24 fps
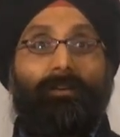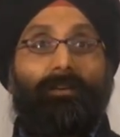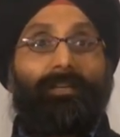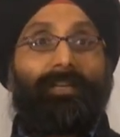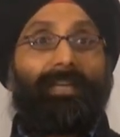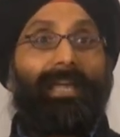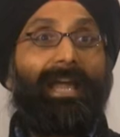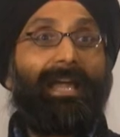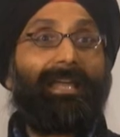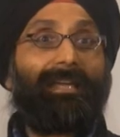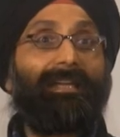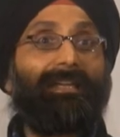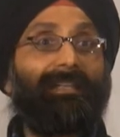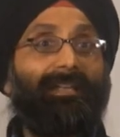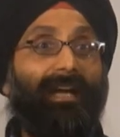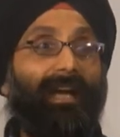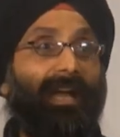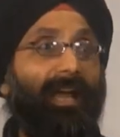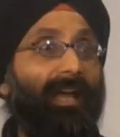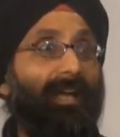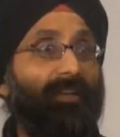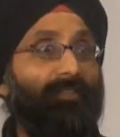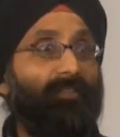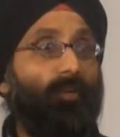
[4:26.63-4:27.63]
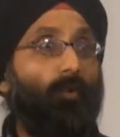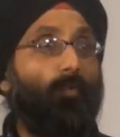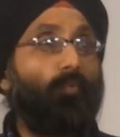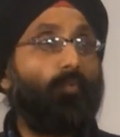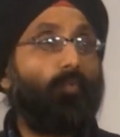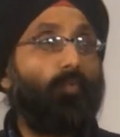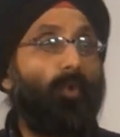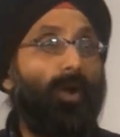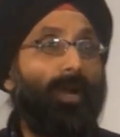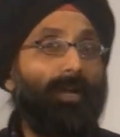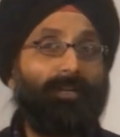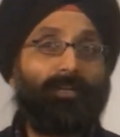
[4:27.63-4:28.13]
Canada has a
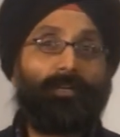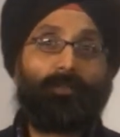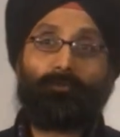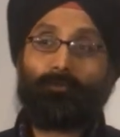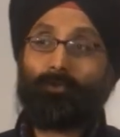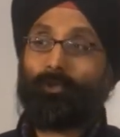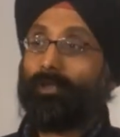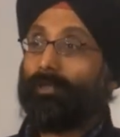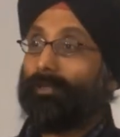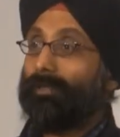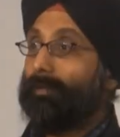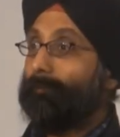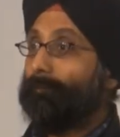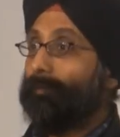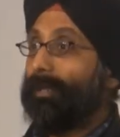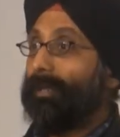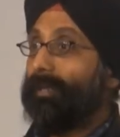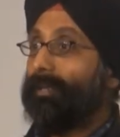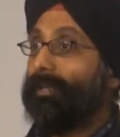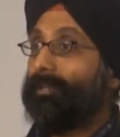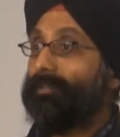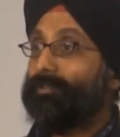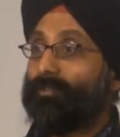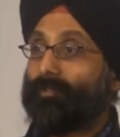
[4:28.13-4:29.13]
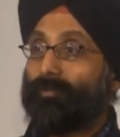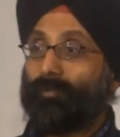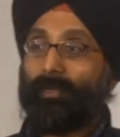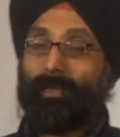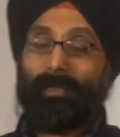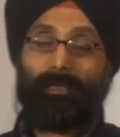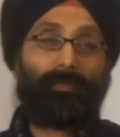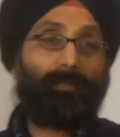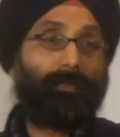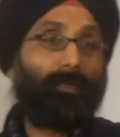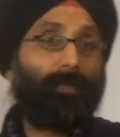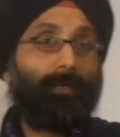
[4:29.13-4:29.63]
wonderful Olympic
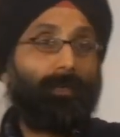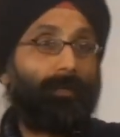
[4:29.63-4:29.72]
history.